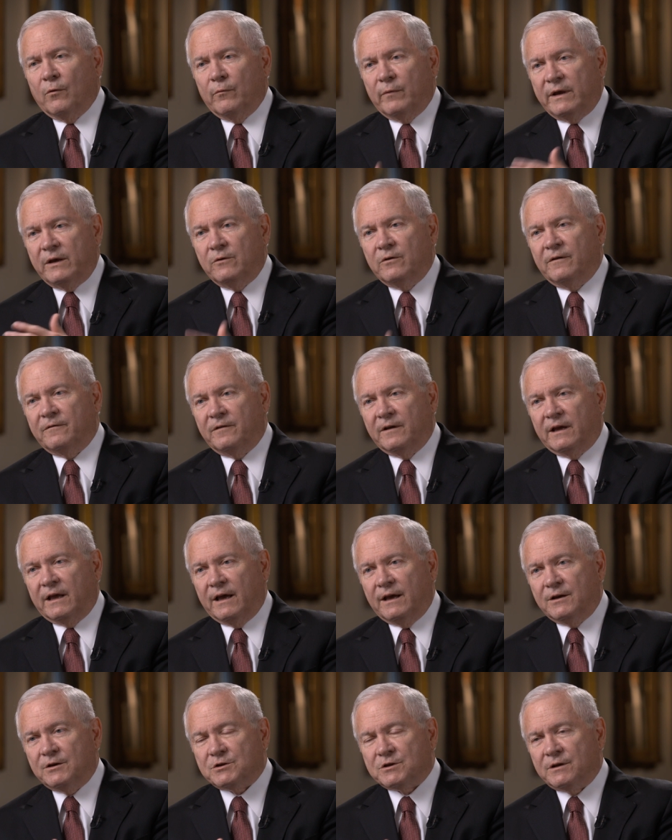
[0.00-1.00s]

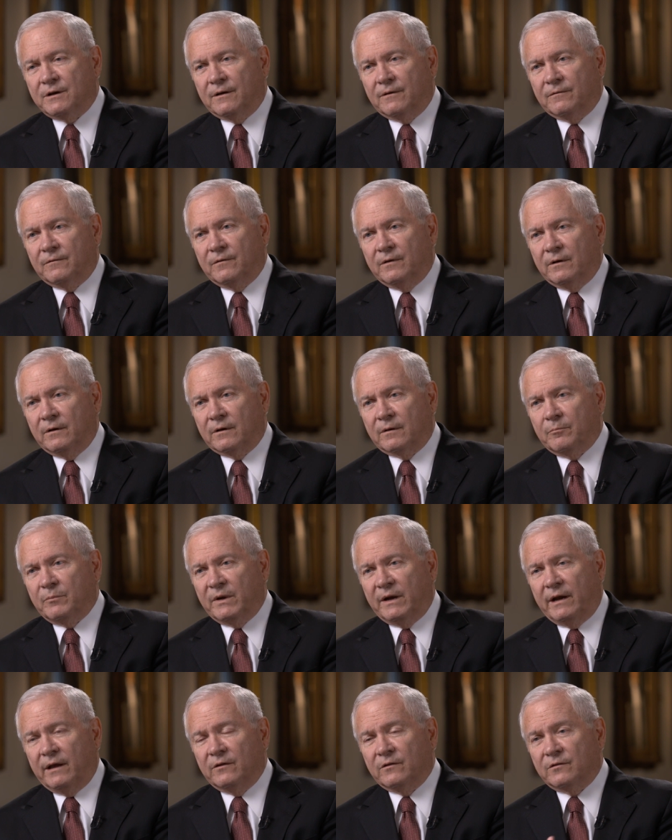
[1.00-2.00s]
reunification of the
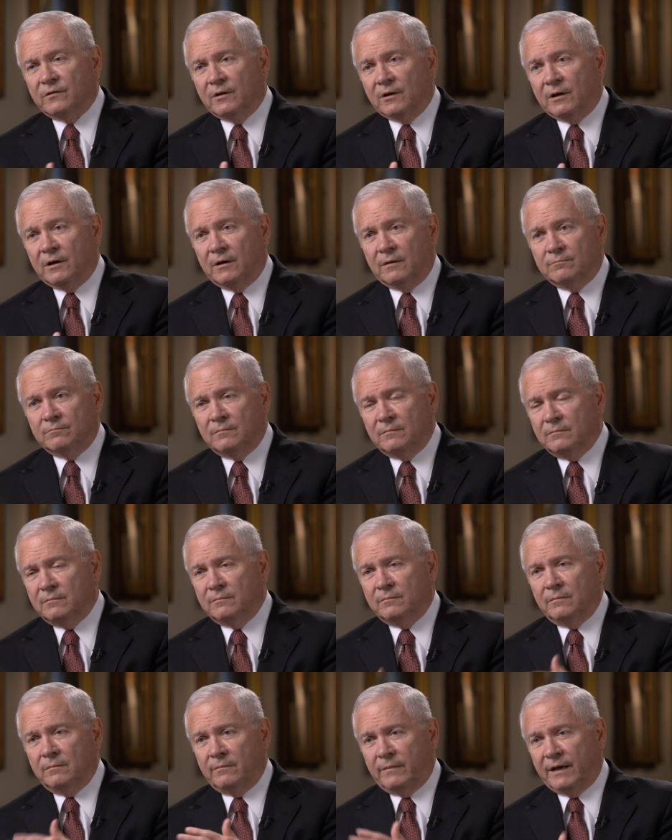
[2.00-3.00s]
peninsula,
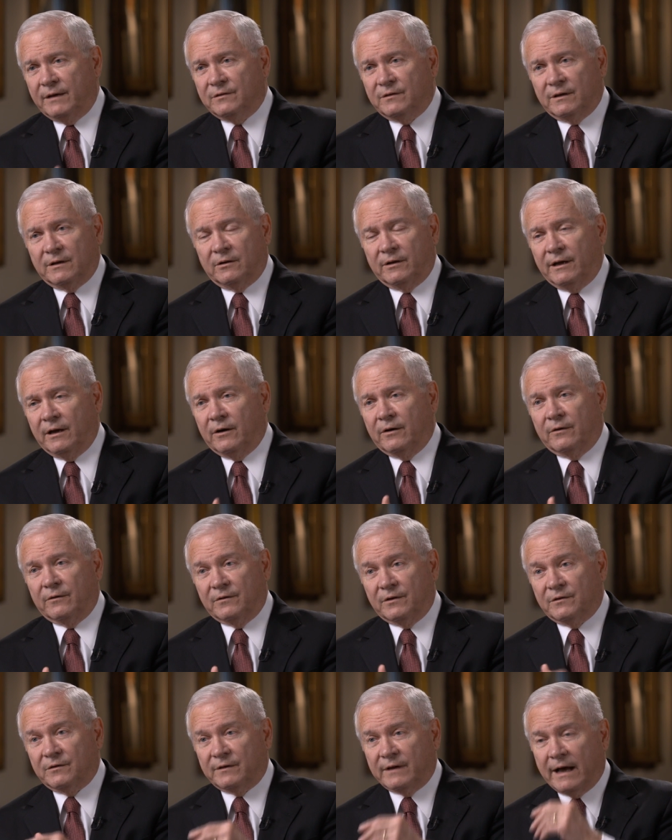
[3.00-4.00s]
basically under
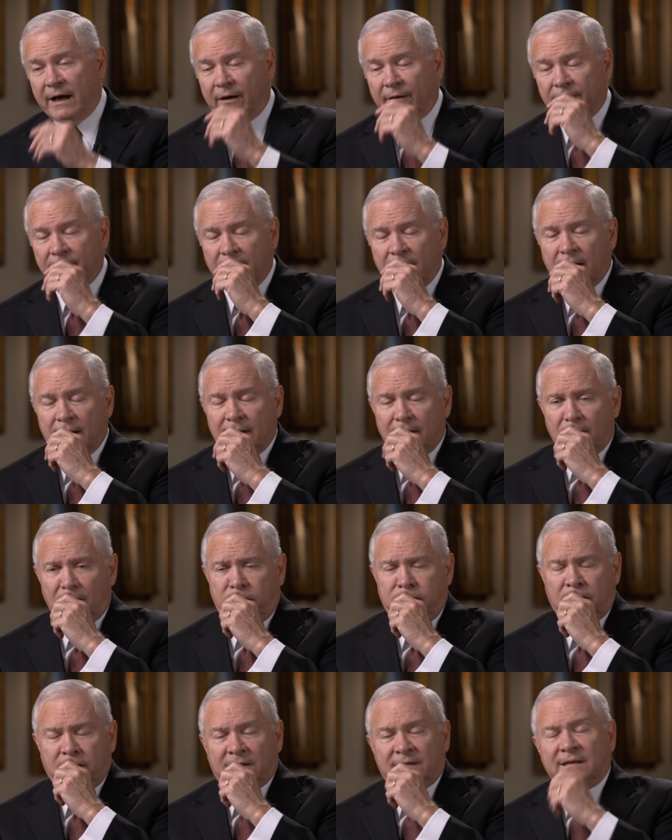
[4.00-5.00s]
the South.
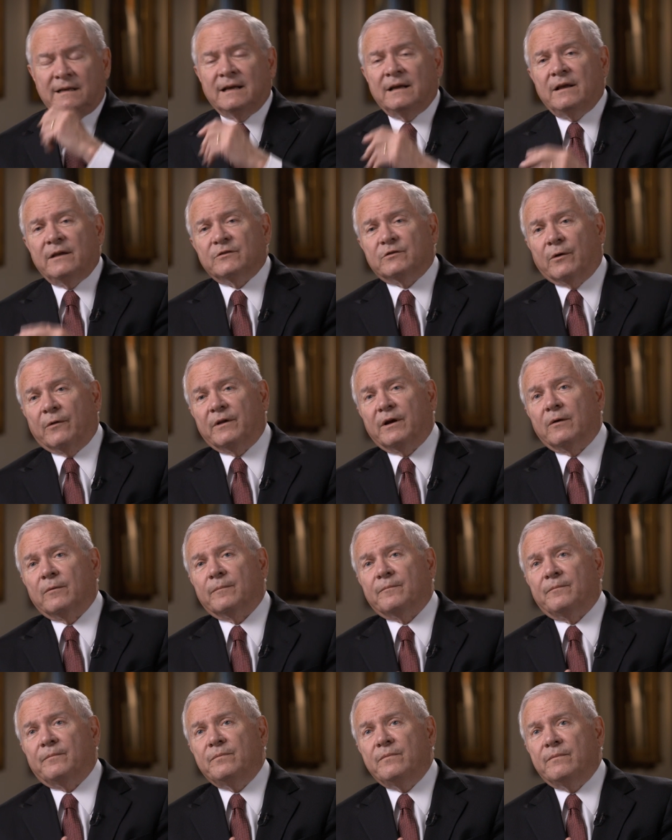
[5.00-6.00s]
So
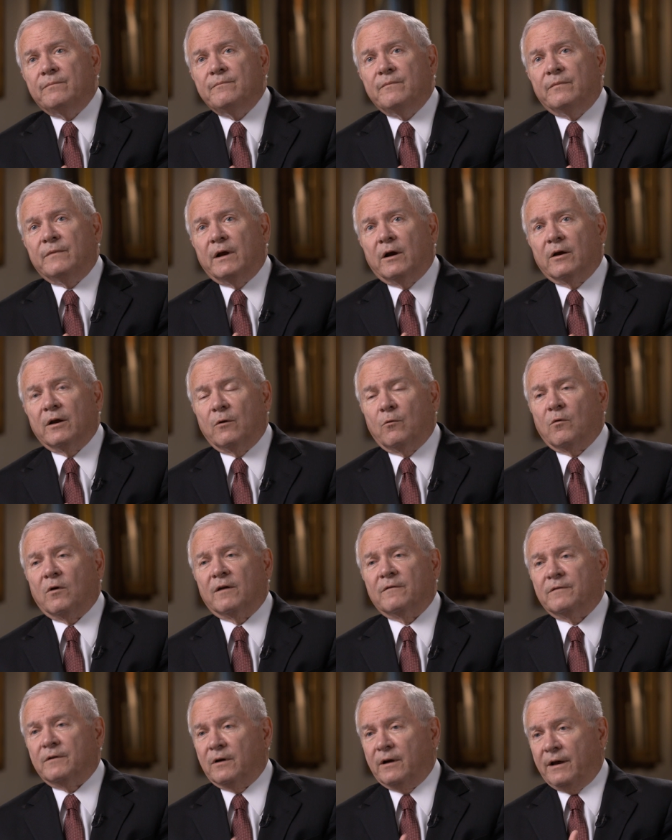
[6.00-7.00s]
they're, they're gonna
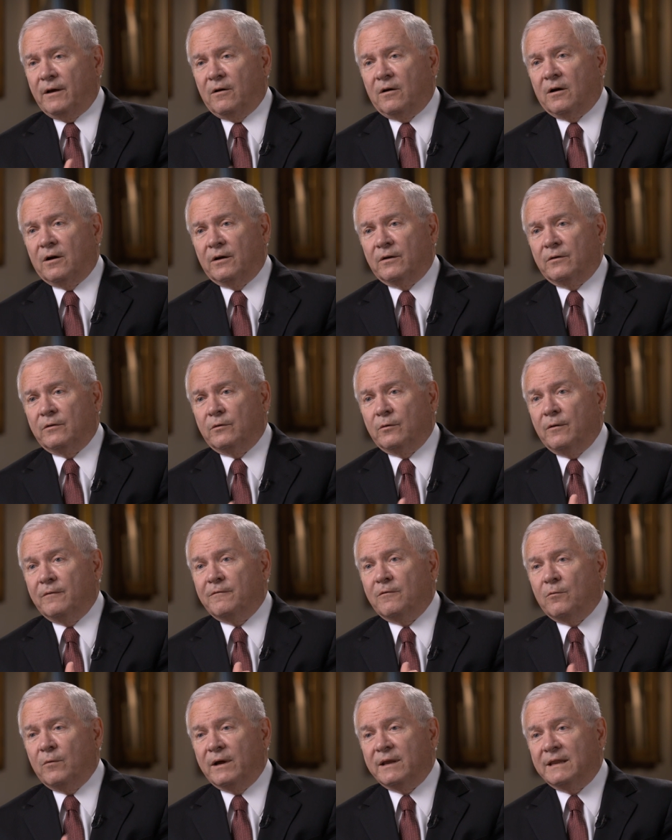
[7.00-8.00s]
work very hard to
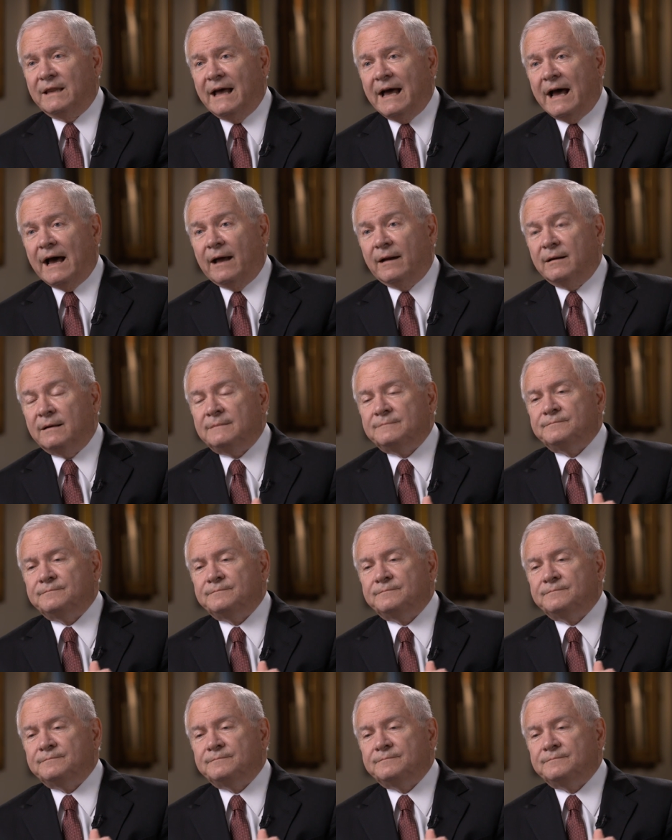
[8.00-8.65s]
avoid that.